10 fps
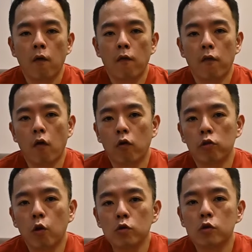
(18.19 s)
For
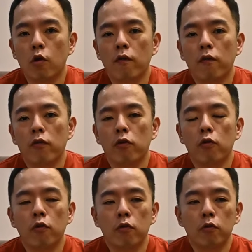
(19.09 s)
those of
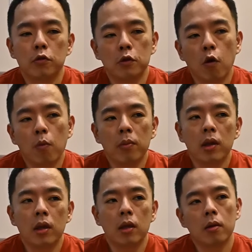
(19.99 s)
you who know
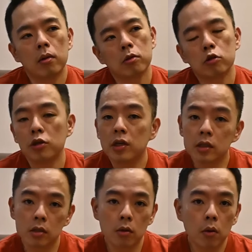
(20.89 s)
me 3
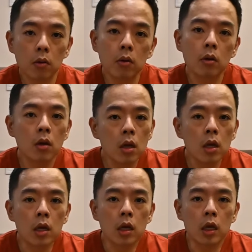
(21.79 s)
years ago,
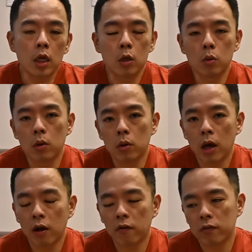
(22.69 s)
you will
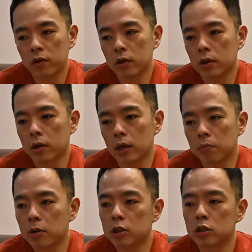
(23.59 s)
have the
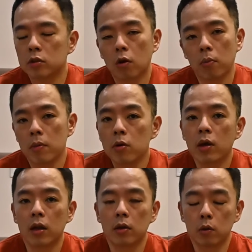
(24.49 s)
impression, or maybe
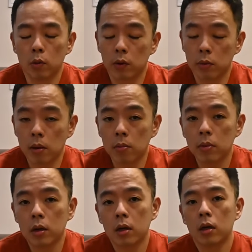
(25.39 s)
you will
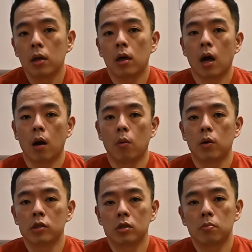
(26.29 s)
remember, I
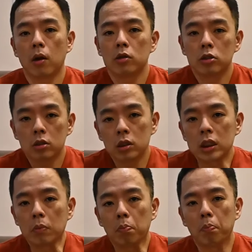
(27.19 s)
was much
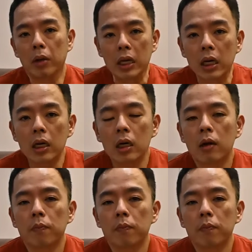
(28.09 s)
bigger.